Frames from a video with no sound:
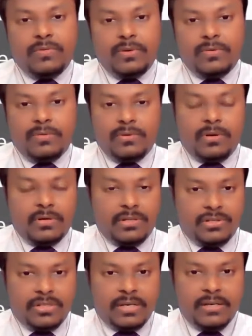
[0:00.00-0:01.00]
have got a
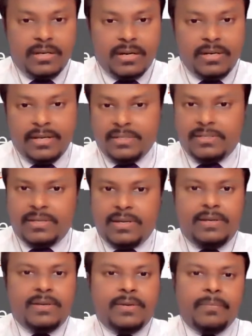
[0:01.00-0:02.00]
stent, cardiac
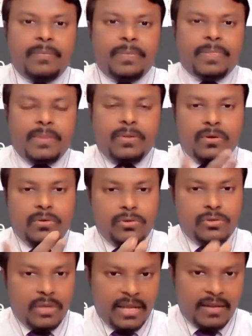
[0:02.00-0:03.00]
stent, or
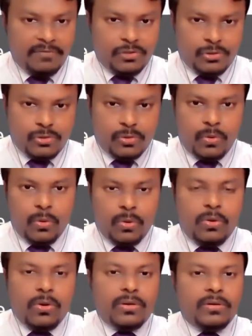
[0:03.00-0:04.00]
those who have stroke
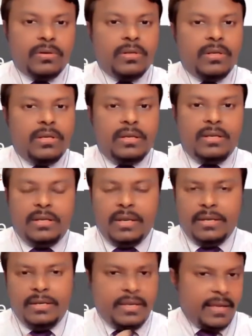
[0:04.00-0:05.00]
or
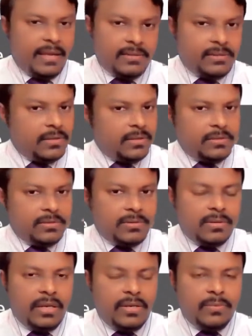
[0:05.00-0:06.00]
any cancers.
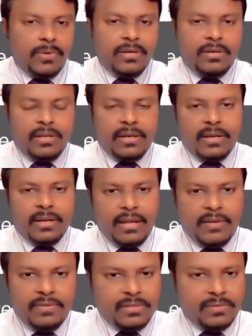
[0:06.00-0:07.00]
Anyone can
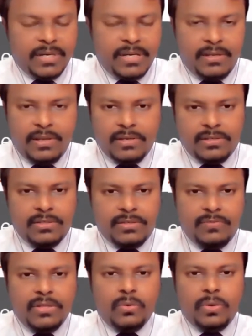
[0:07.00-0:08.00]
have these medications
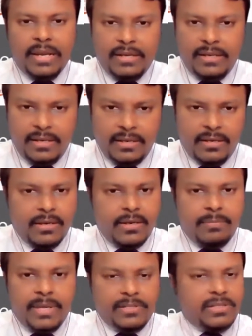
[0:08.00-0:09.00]
without any
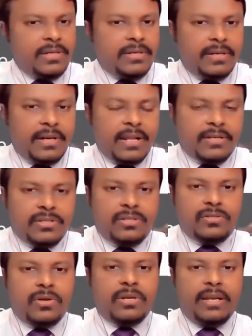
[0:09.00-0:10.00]
major
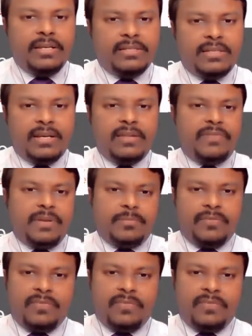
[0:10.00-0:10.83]
interactions or any side effect.